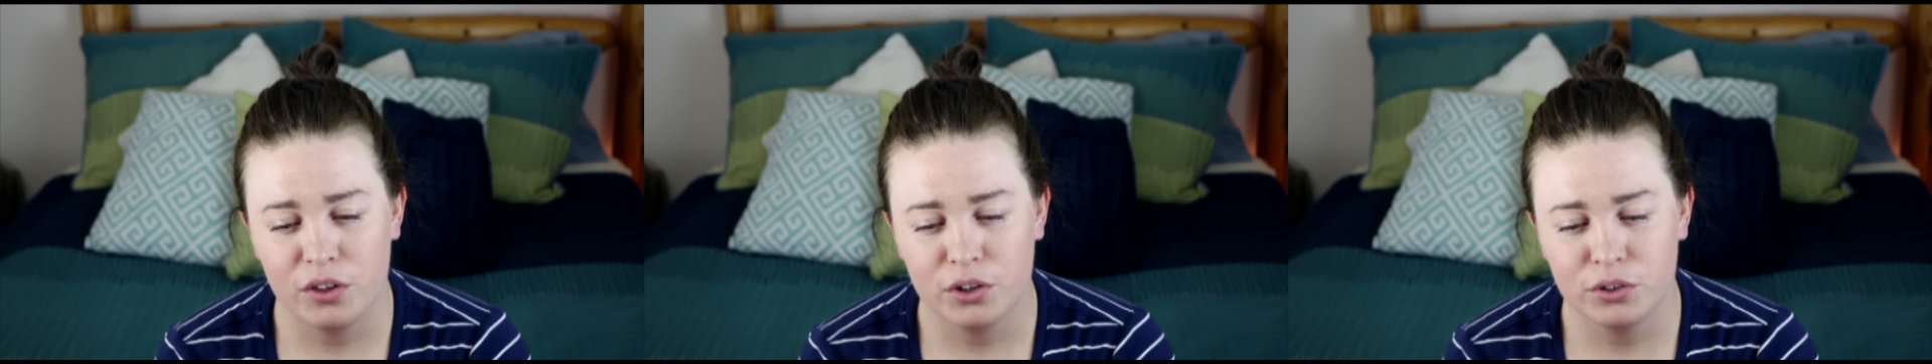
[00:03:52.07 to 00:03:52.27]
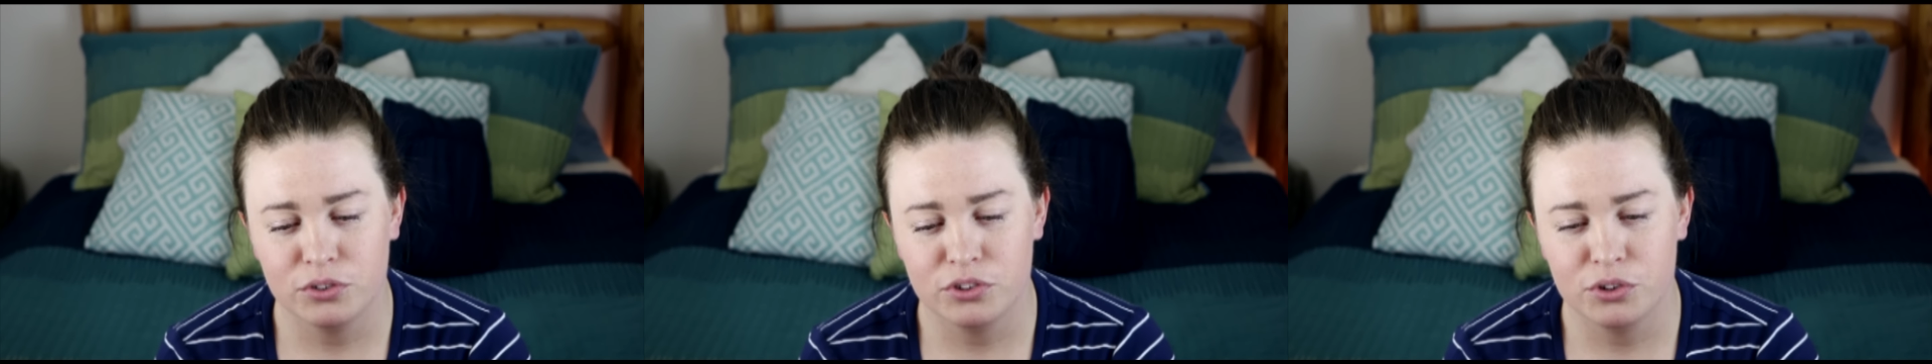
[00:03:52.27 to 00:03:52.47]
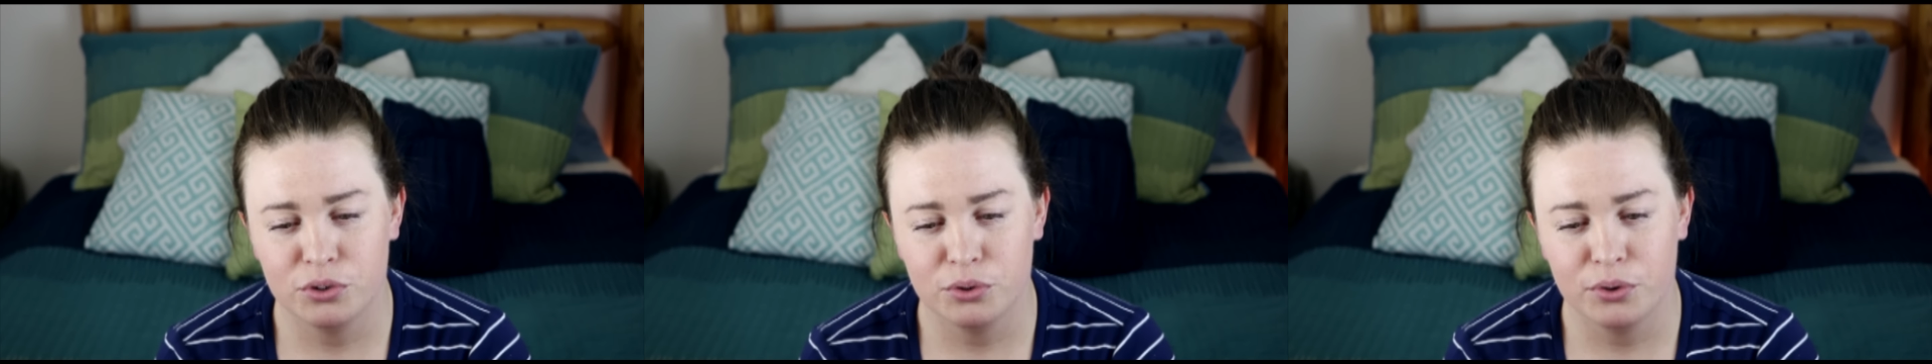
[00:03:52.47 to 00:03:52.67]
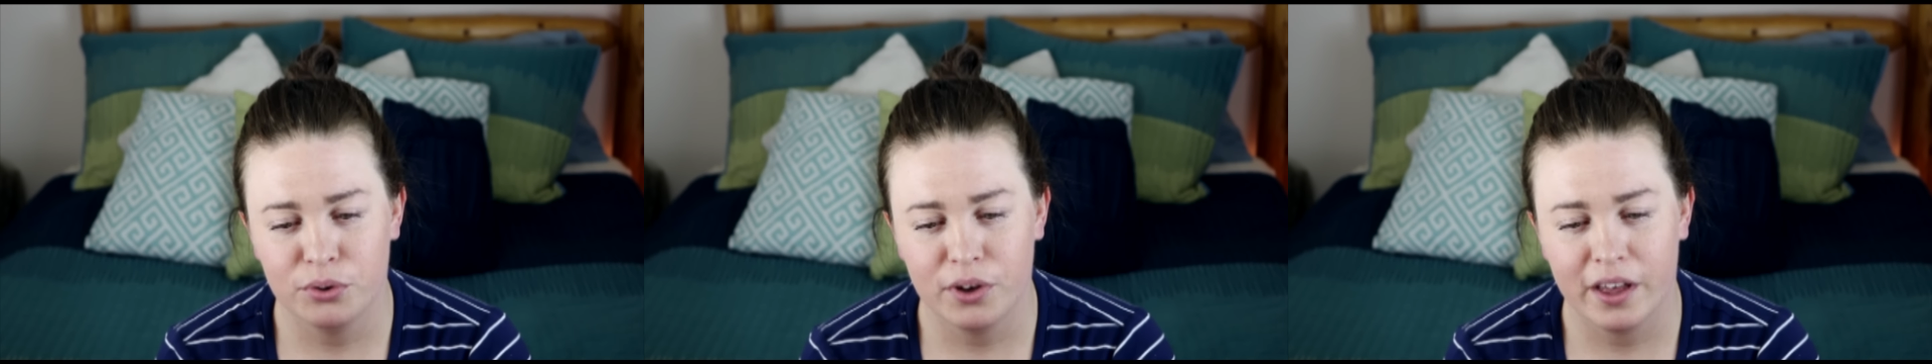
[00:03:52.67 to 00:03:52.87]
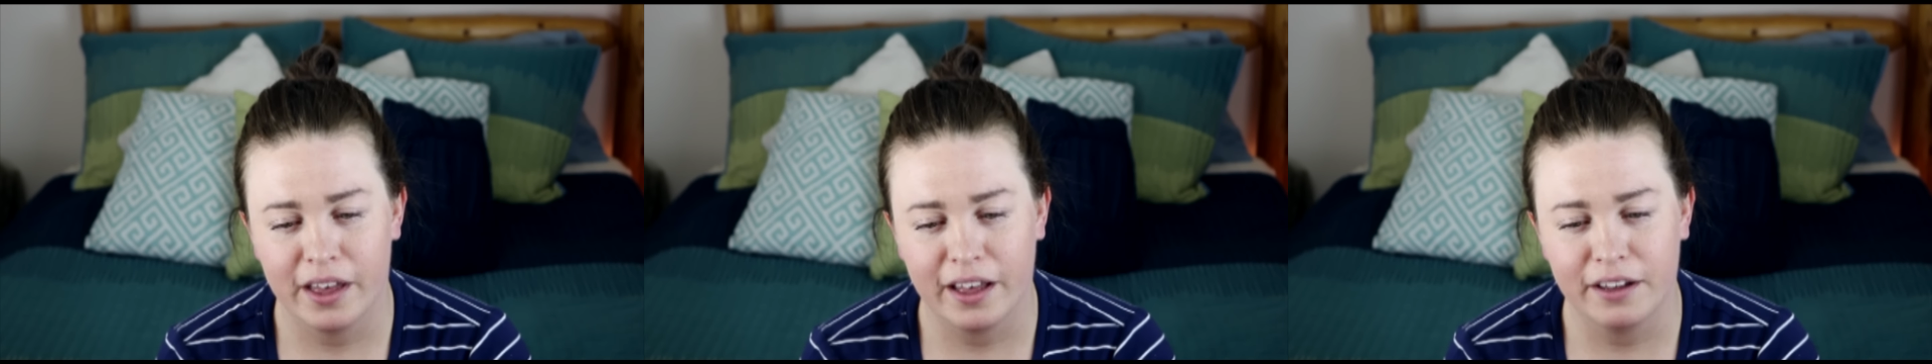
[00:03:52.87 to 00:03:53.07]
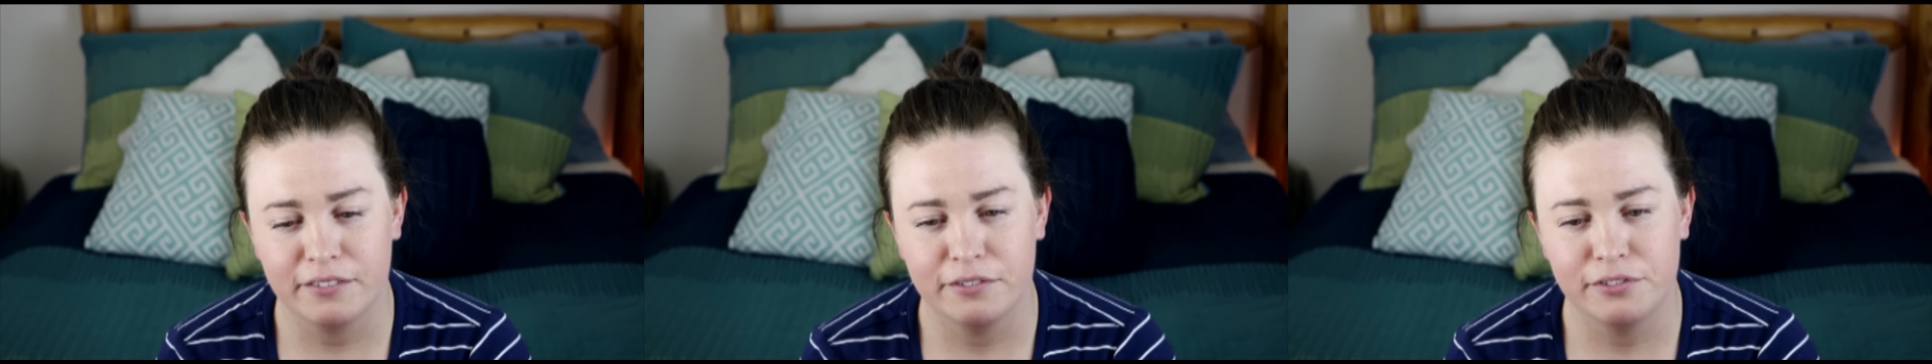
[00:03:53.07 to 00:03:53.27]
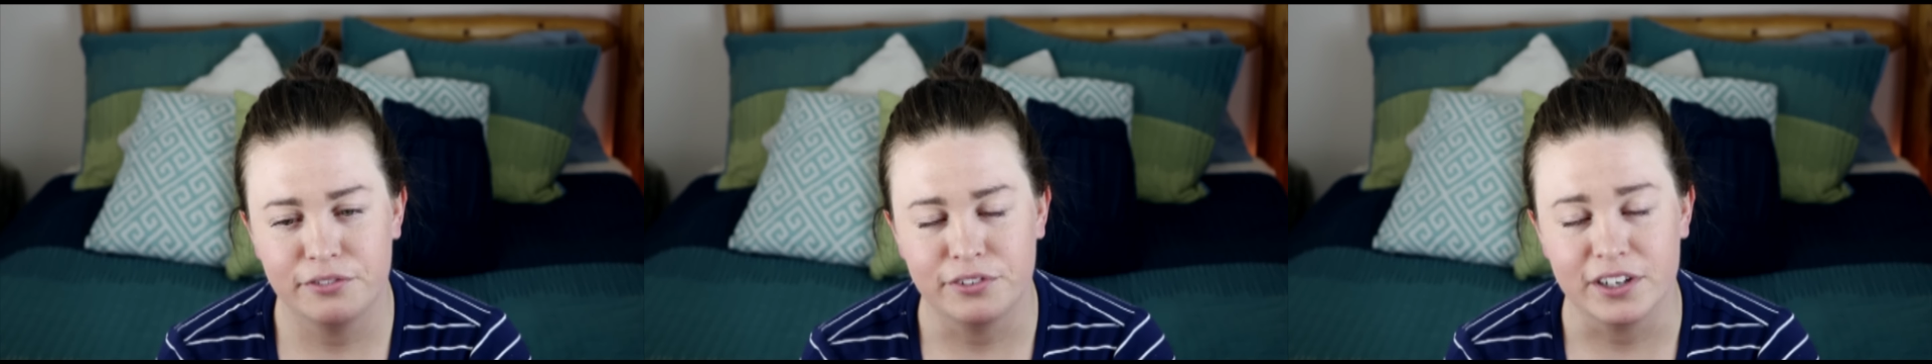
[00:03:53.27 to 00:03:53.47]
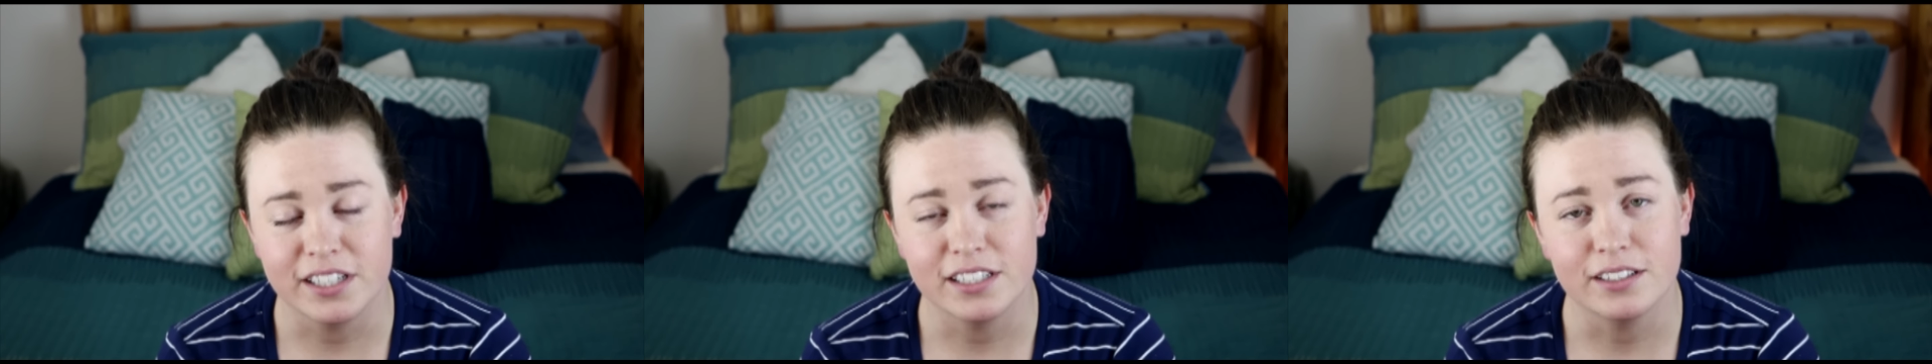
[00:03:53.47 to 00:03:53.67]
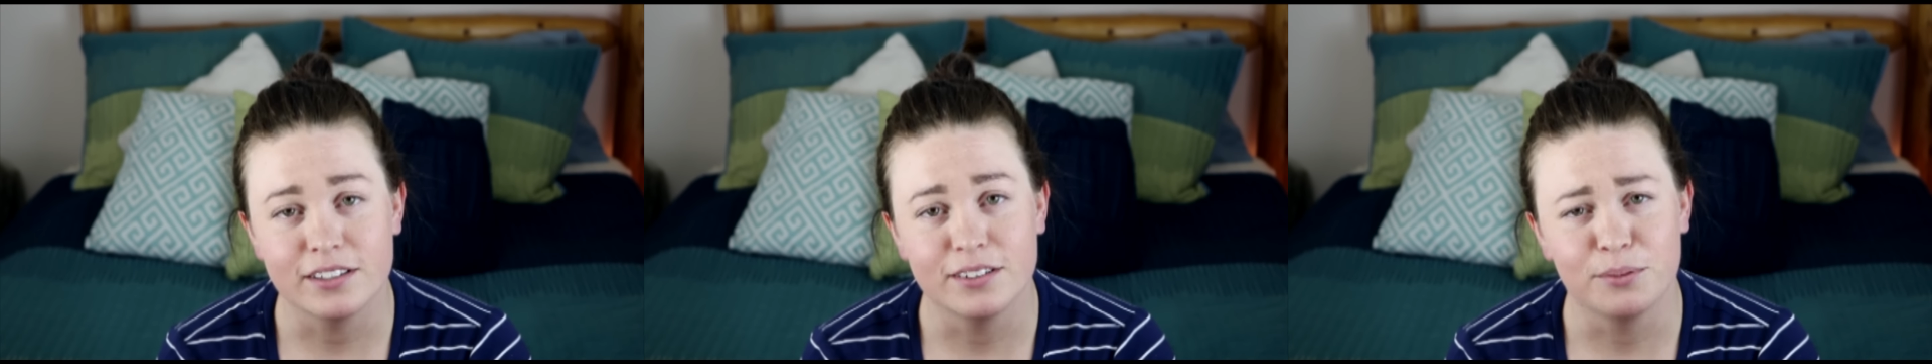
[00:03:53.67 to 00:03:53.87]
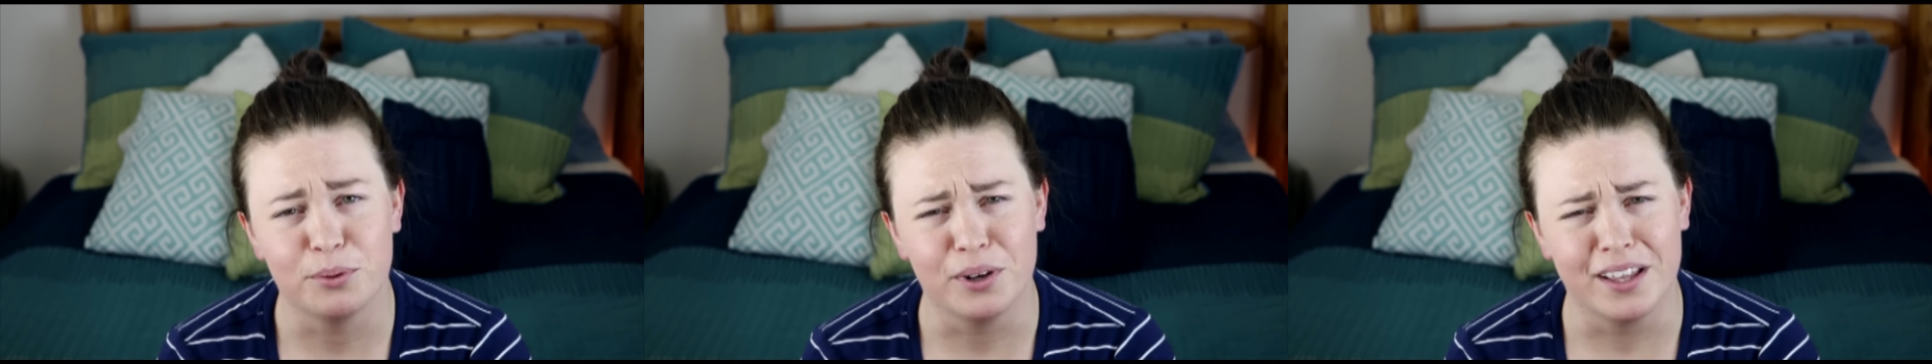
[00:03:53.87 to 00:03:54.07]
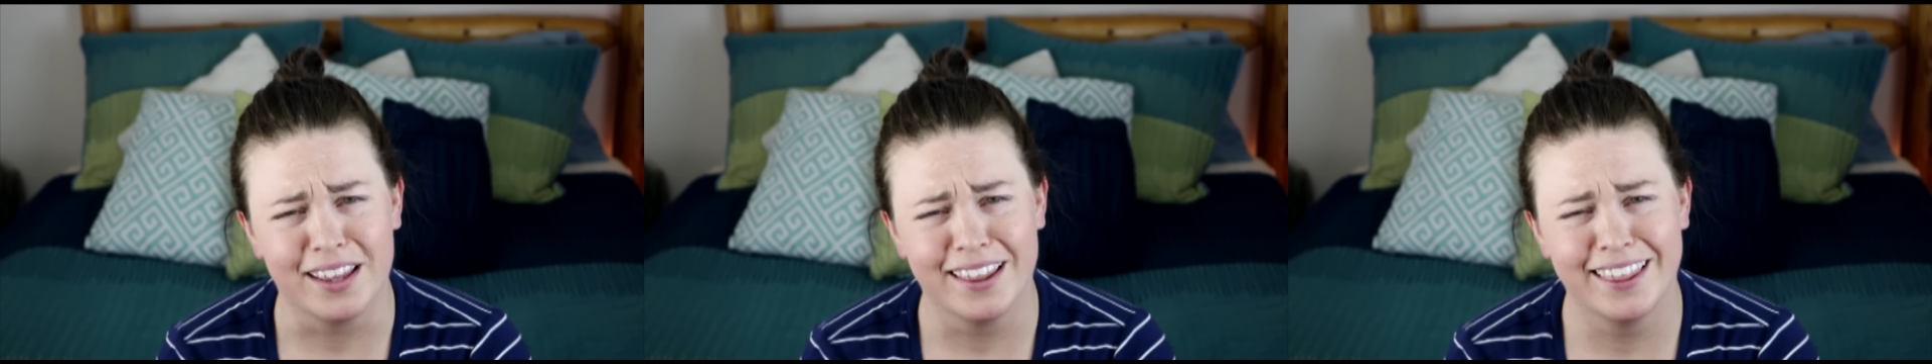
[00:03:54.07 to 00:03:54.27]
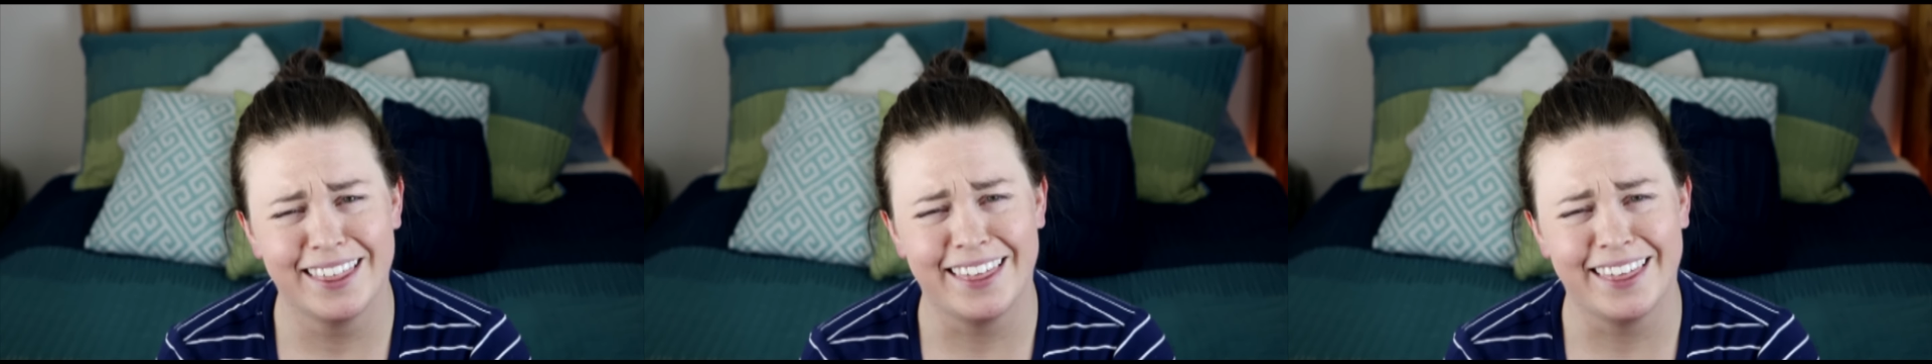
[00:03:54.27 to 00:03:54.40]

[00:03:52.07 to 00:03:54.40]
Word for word: those who have fun with